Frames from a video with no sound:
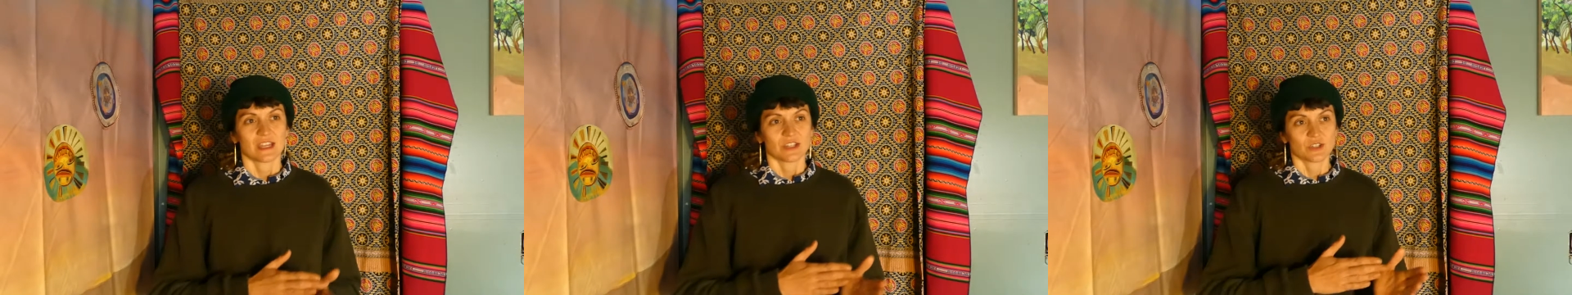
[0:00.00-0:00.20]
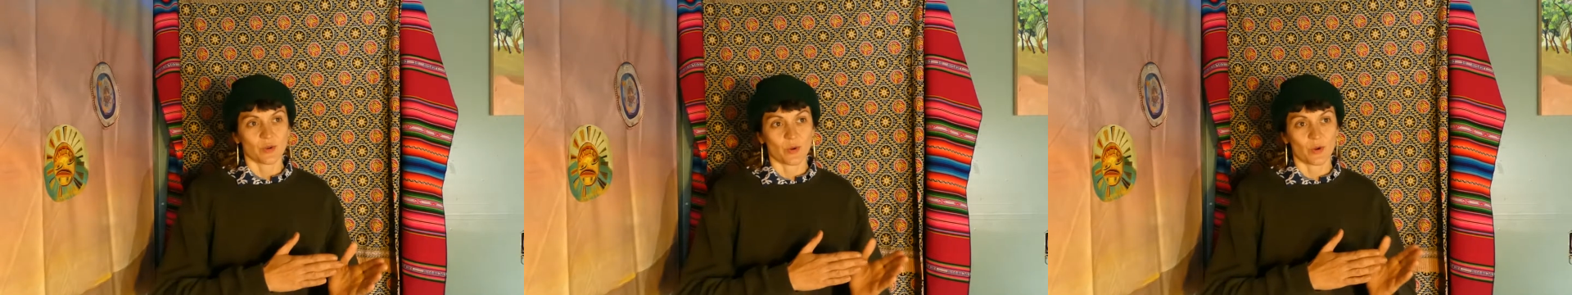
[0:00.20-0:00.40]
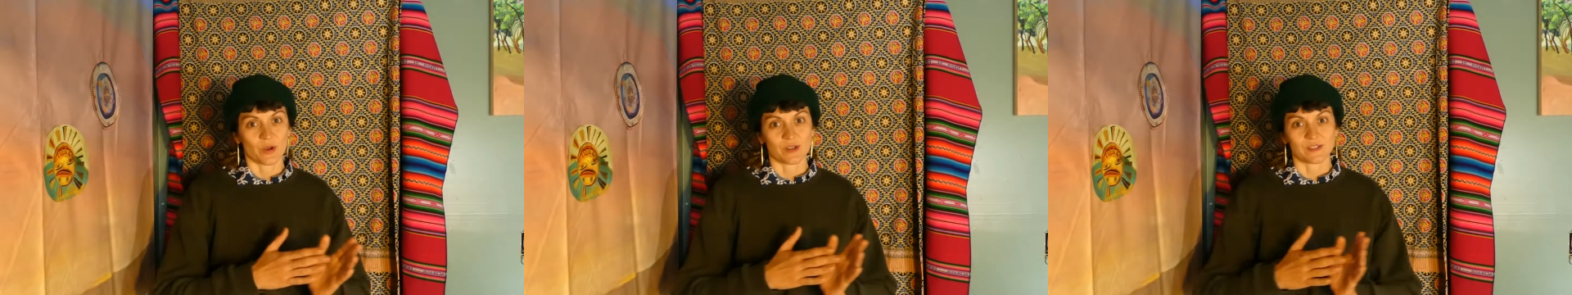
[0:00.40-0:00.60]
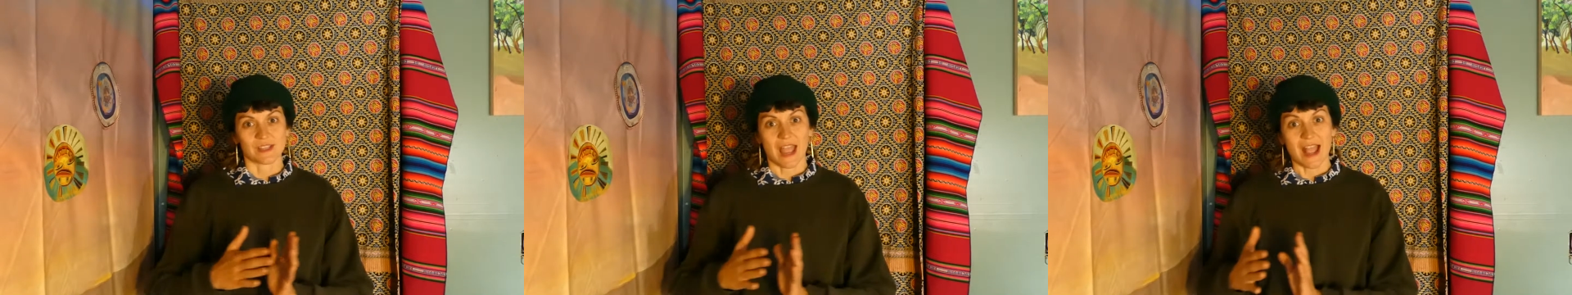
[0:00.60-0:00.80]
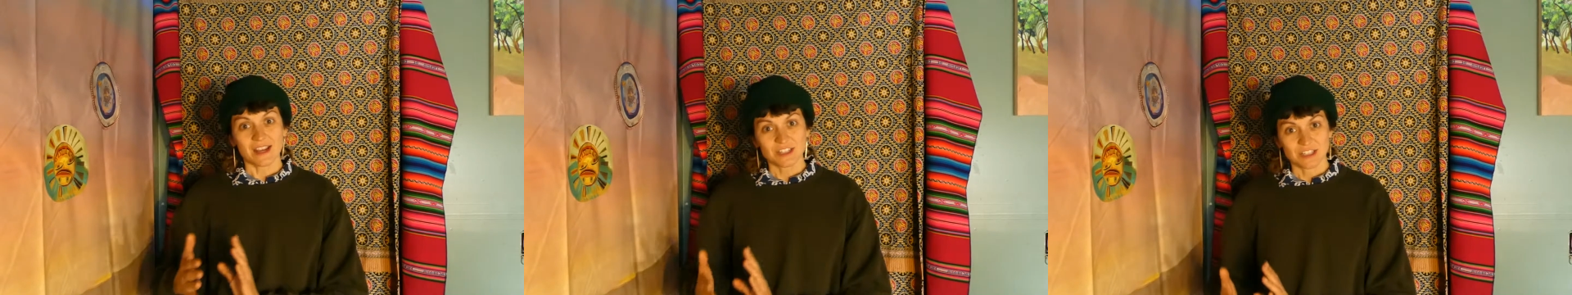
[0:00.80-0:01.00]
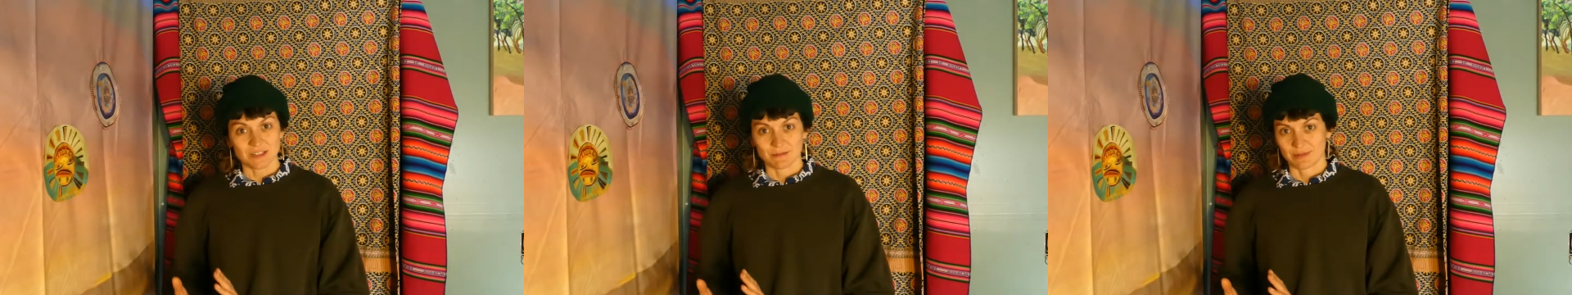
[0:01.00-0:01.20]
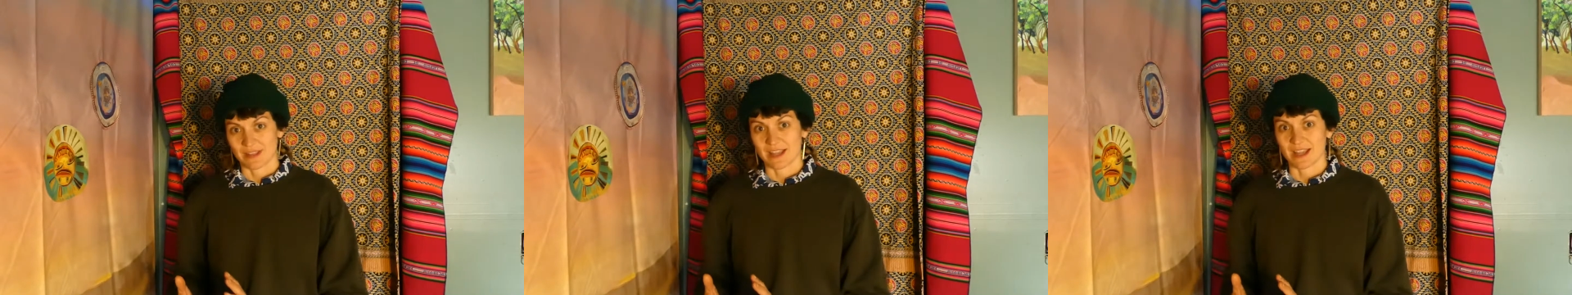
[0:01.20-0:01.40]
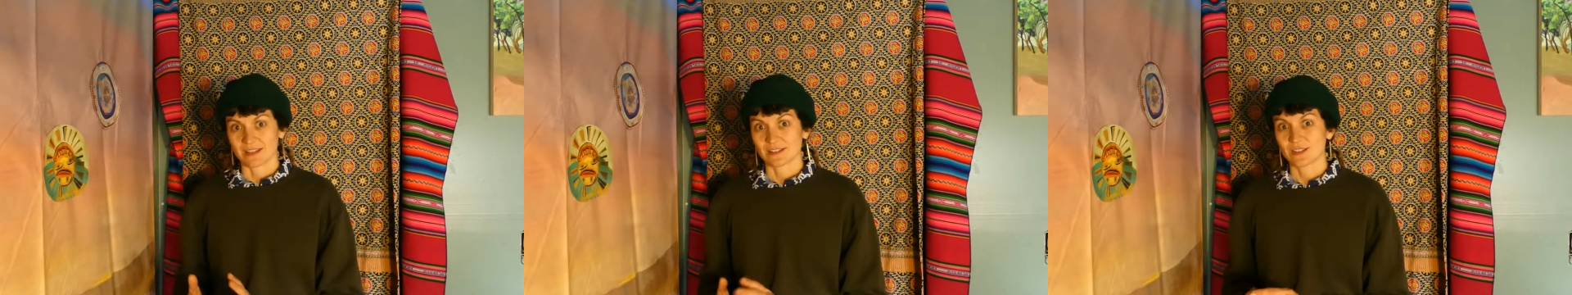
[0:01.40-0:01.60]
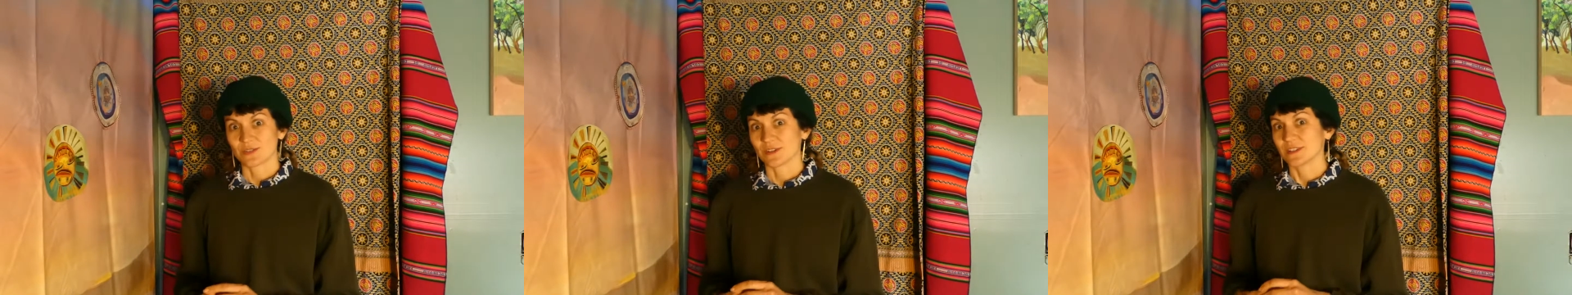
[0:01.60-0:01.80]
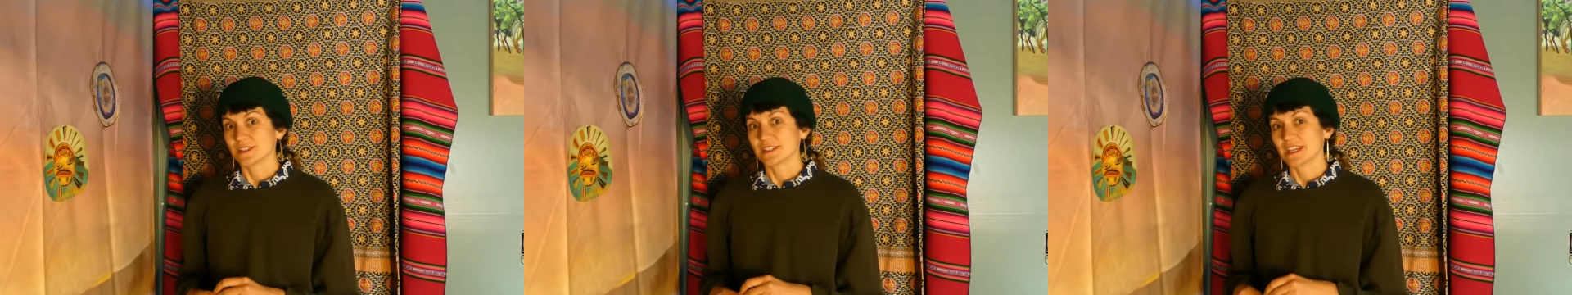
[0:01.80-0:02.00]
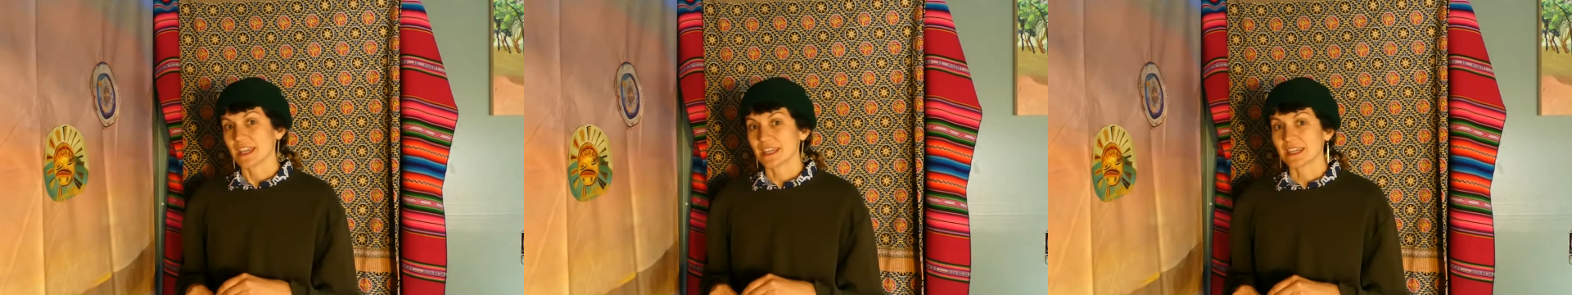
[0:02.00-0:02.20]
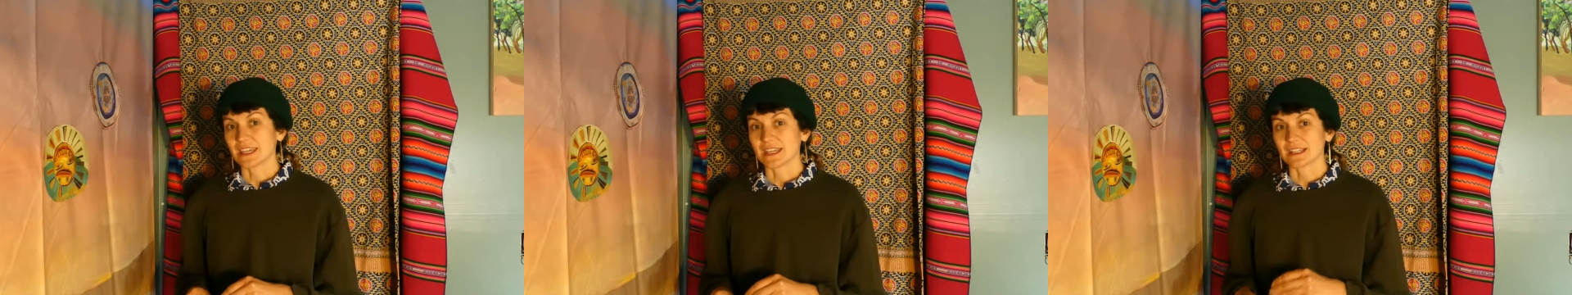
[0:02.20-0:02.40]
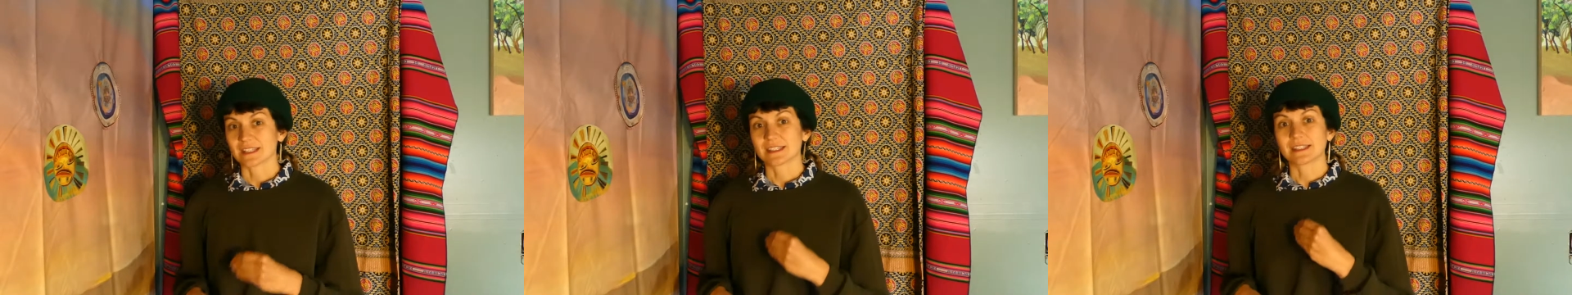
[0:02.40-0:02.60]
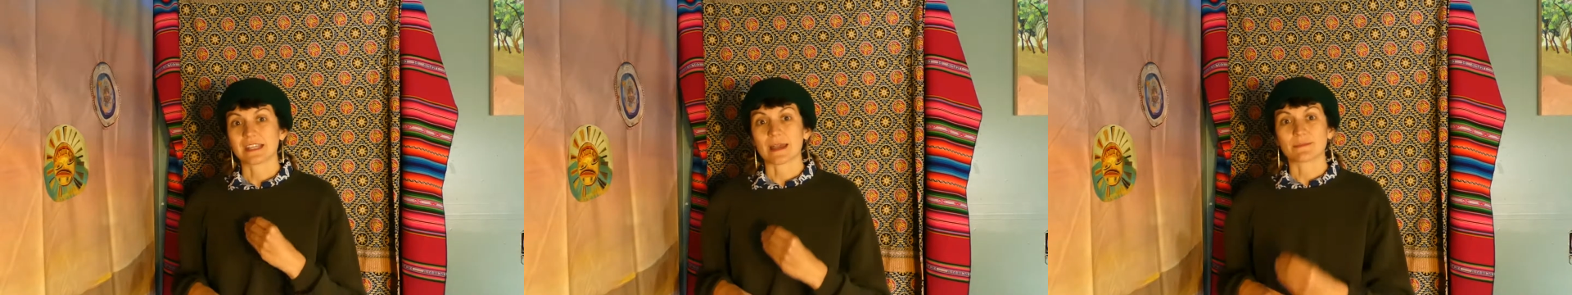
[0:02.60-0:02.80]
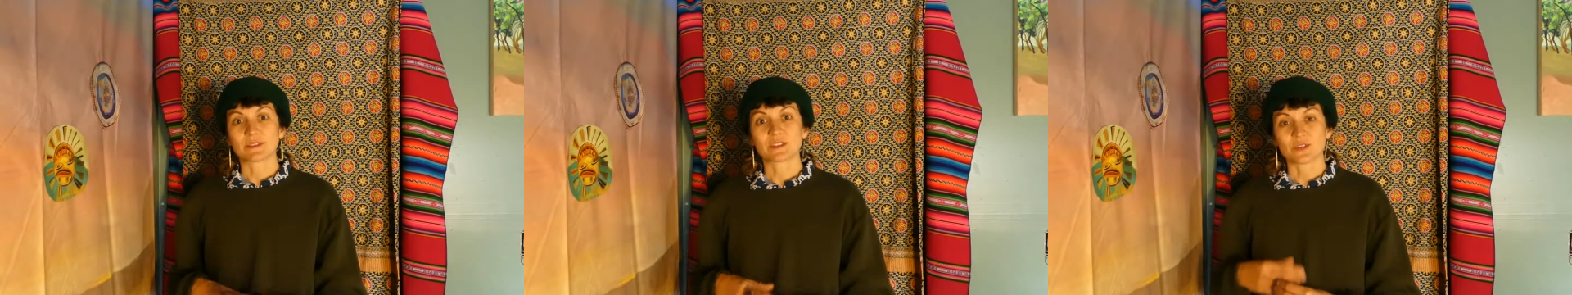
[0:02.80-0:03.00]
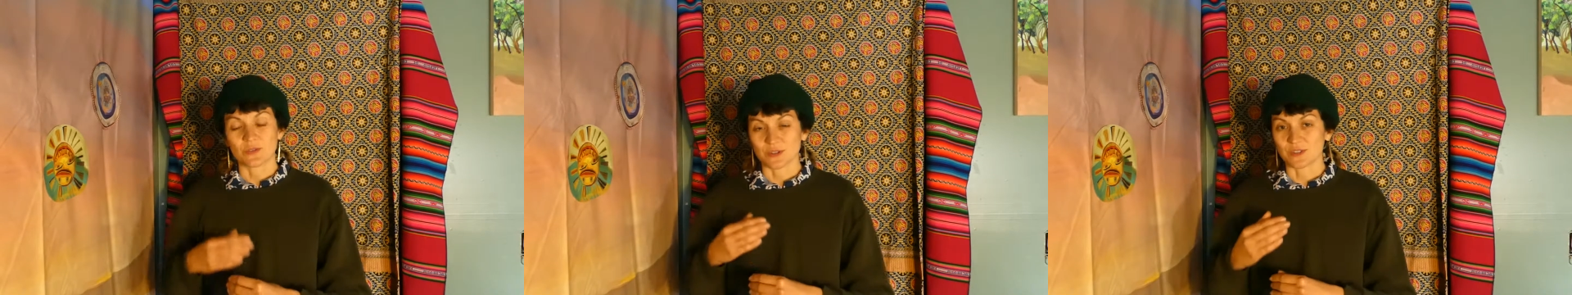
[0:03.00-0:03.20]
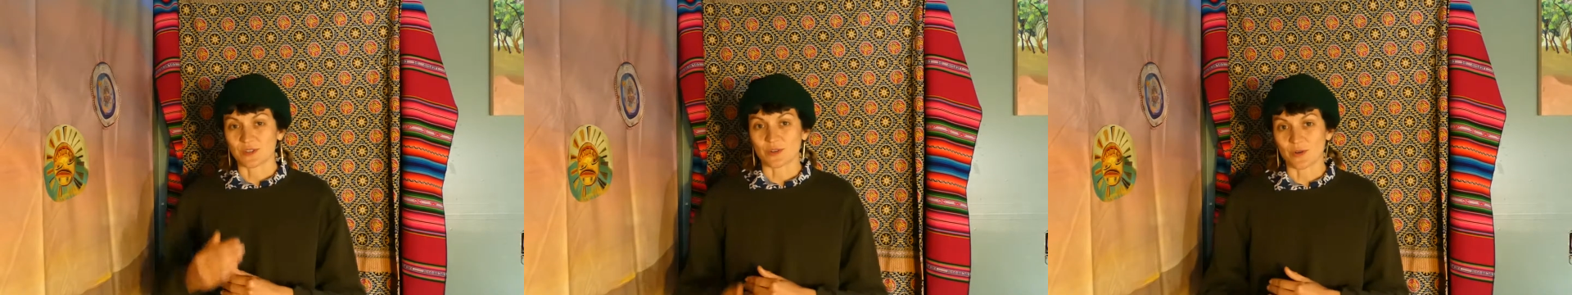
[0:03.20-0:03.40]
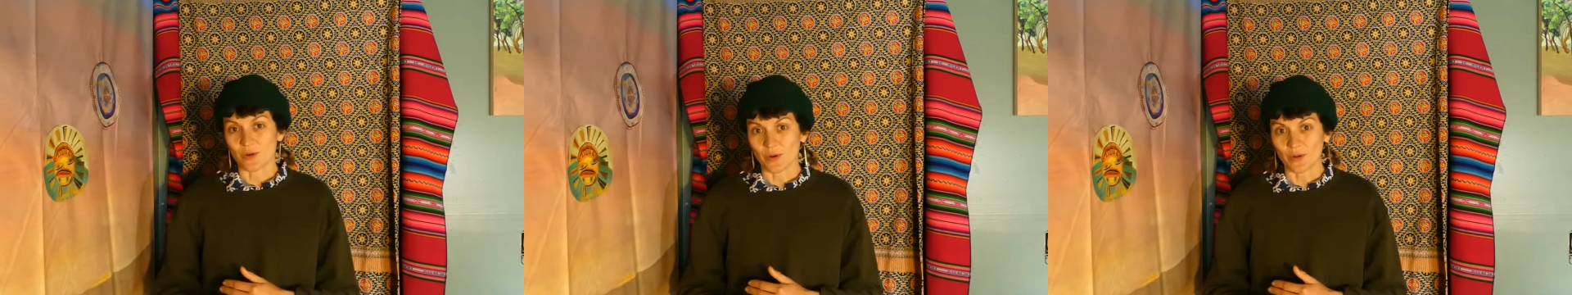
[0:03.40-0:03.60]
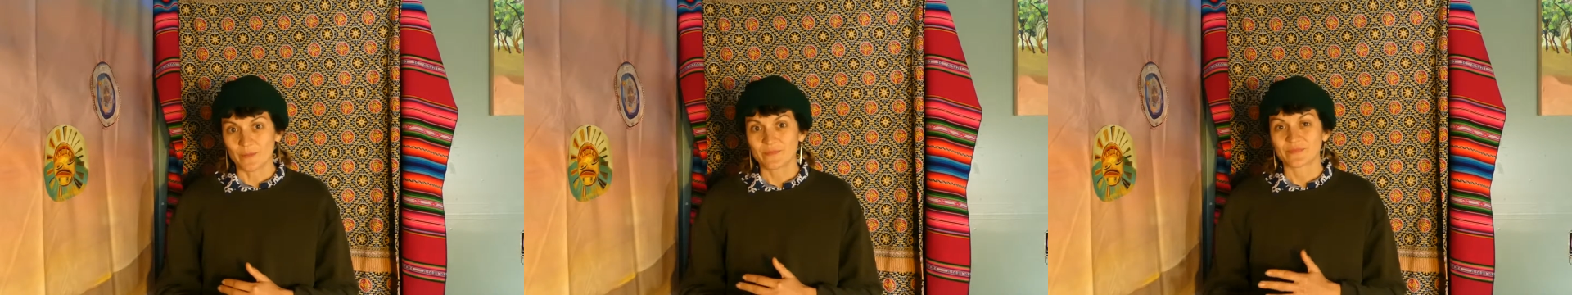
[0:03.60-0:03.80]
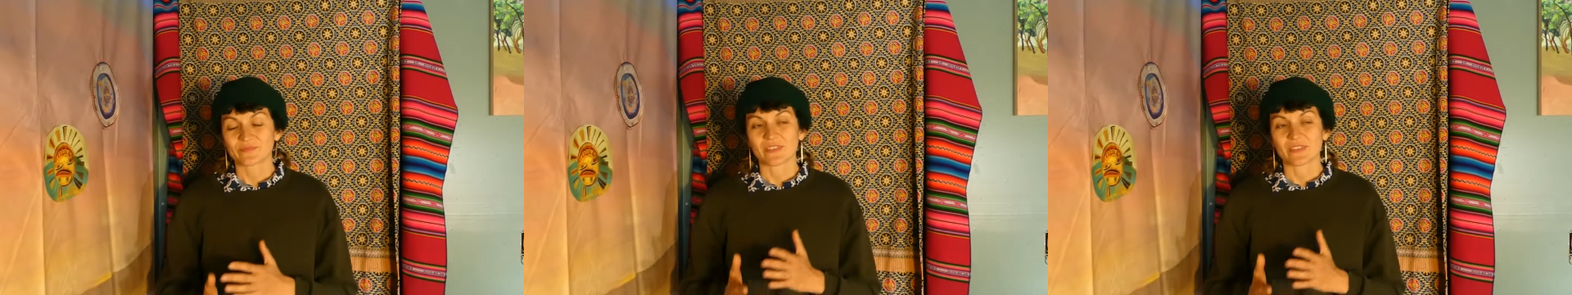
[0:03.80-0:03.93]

towards action plans, towards taking steps towards a goal,